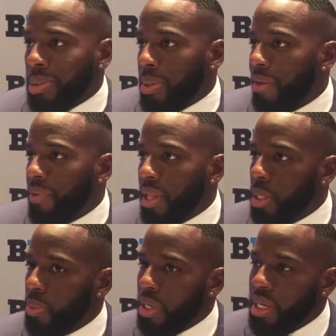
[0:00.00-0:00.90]
So
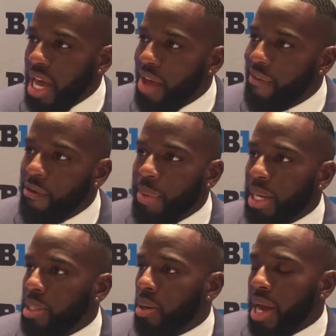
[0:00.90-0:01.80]
everything's really live.
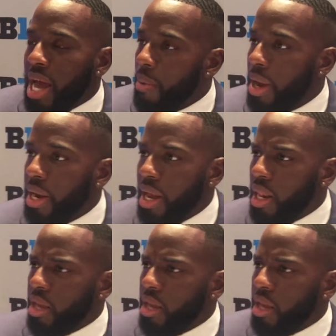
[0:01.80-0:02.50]
Everybody's on a high right now.